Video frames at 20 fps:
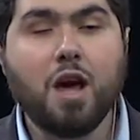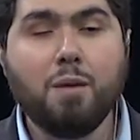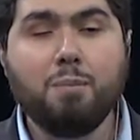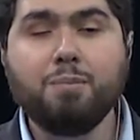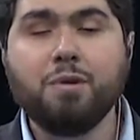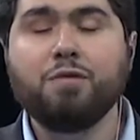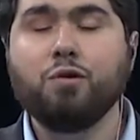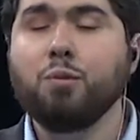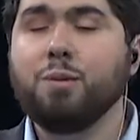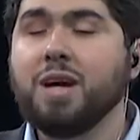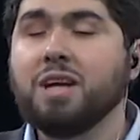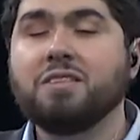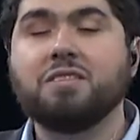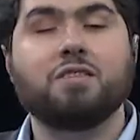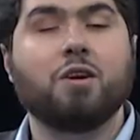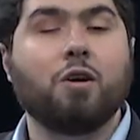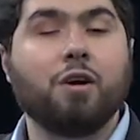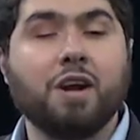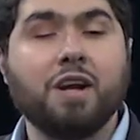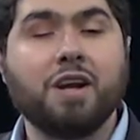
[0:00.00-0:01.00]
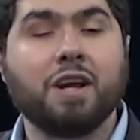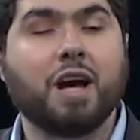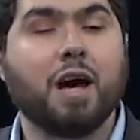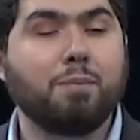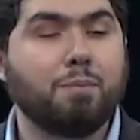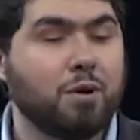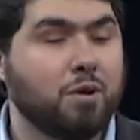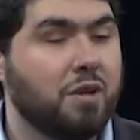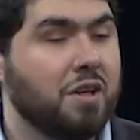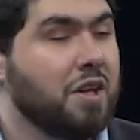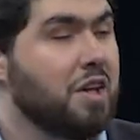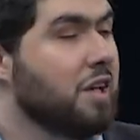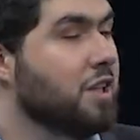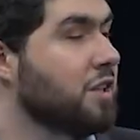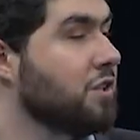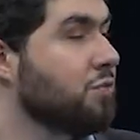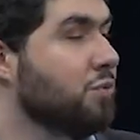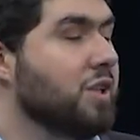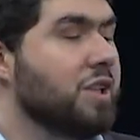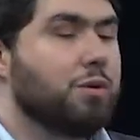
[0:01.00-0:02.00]
Before we get started,
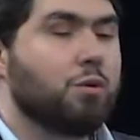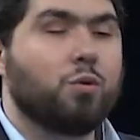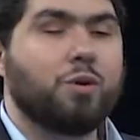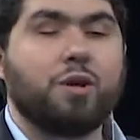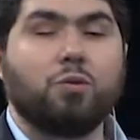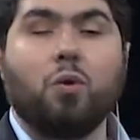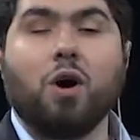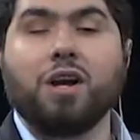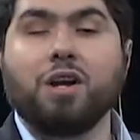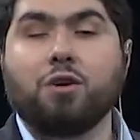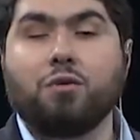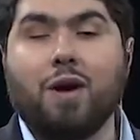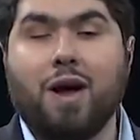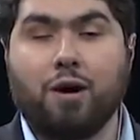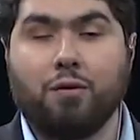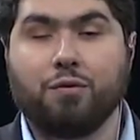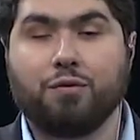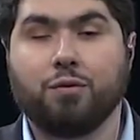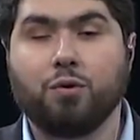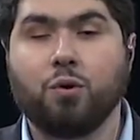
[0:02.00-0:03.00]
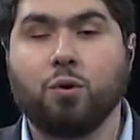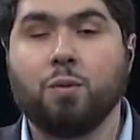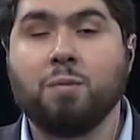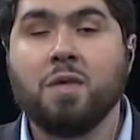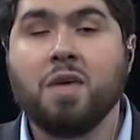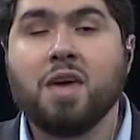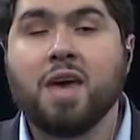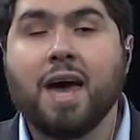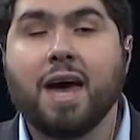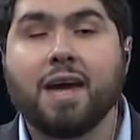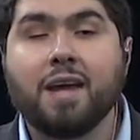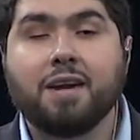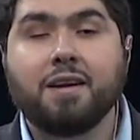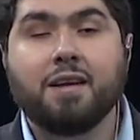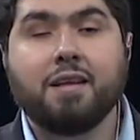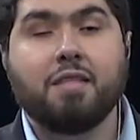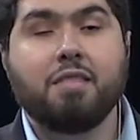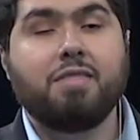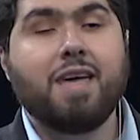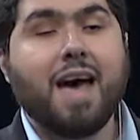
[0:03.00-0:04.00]
just really only one ground rule, and
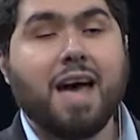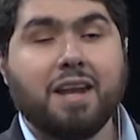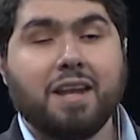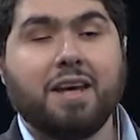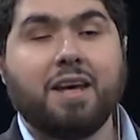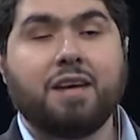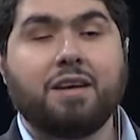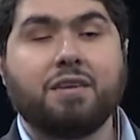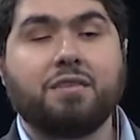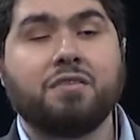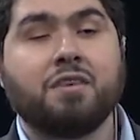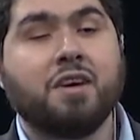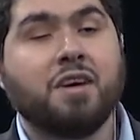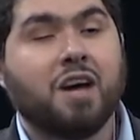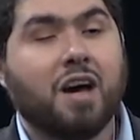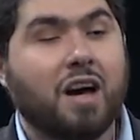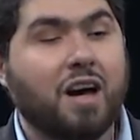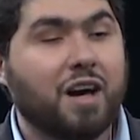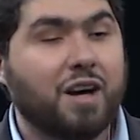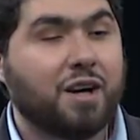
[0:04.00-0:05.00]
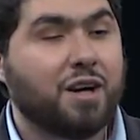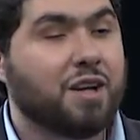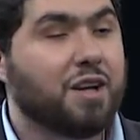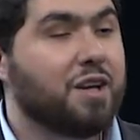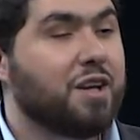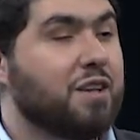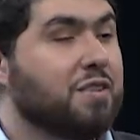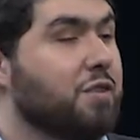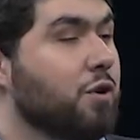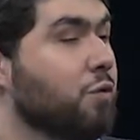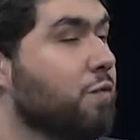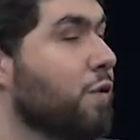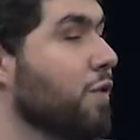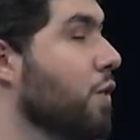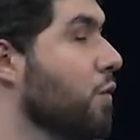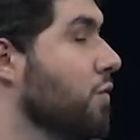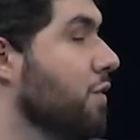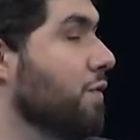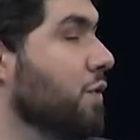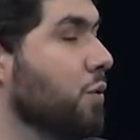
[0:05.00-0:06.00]
that is, so for
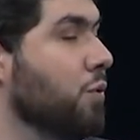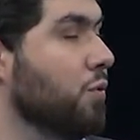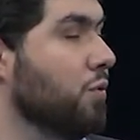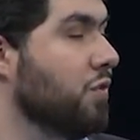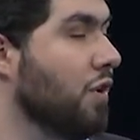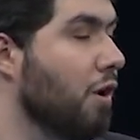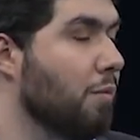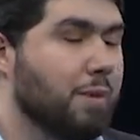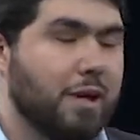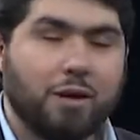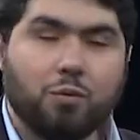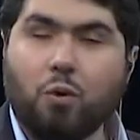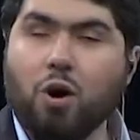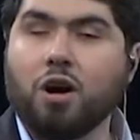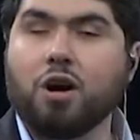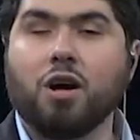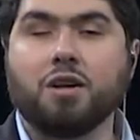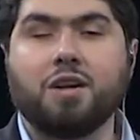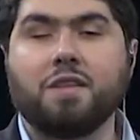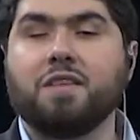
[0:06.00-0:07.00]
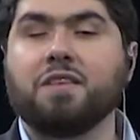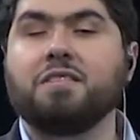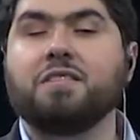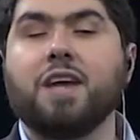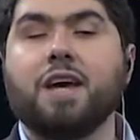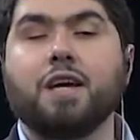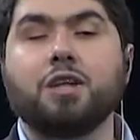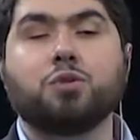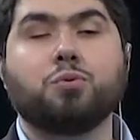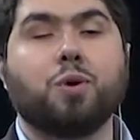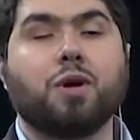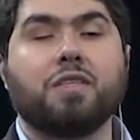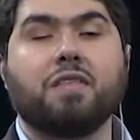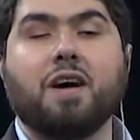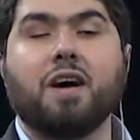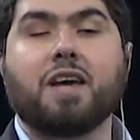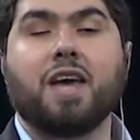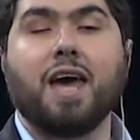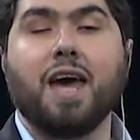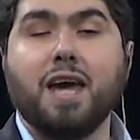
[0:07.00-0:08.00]
those of you who saw me walk onto the stage with
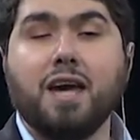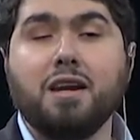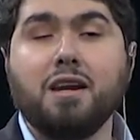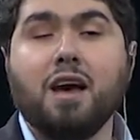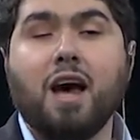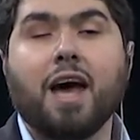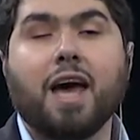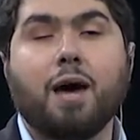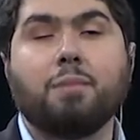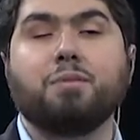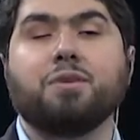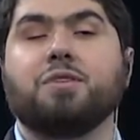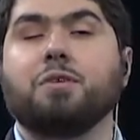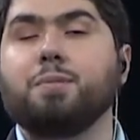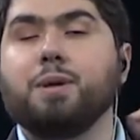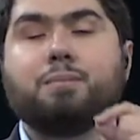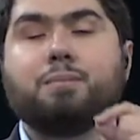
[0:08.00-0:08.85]
a cane, I happen to be